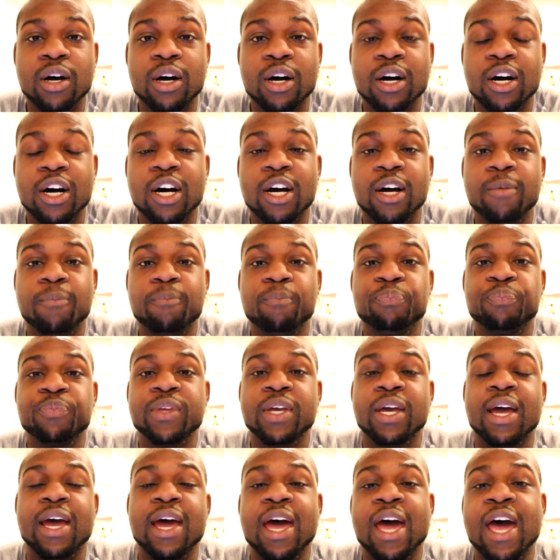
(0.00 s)
um,
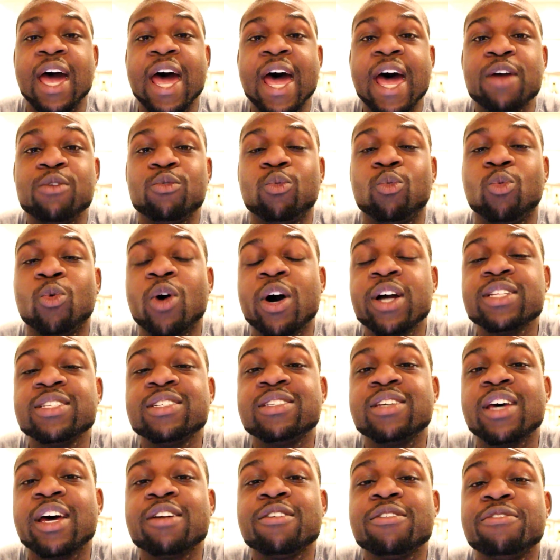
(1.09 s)
add one
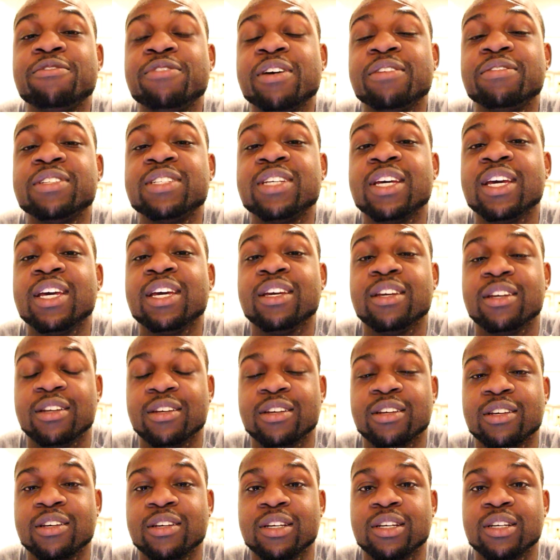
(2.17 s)
set of
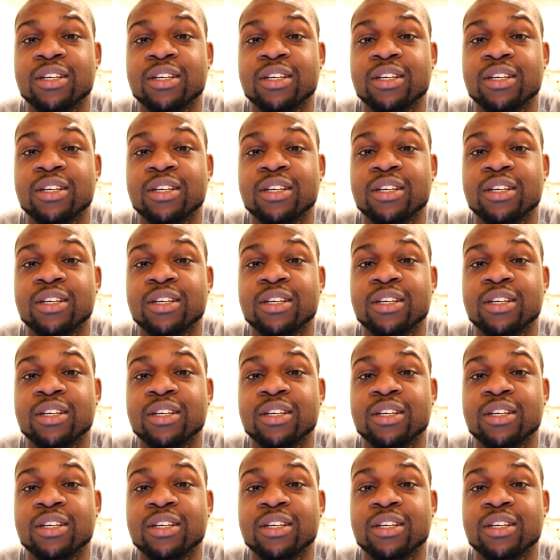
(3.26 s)
15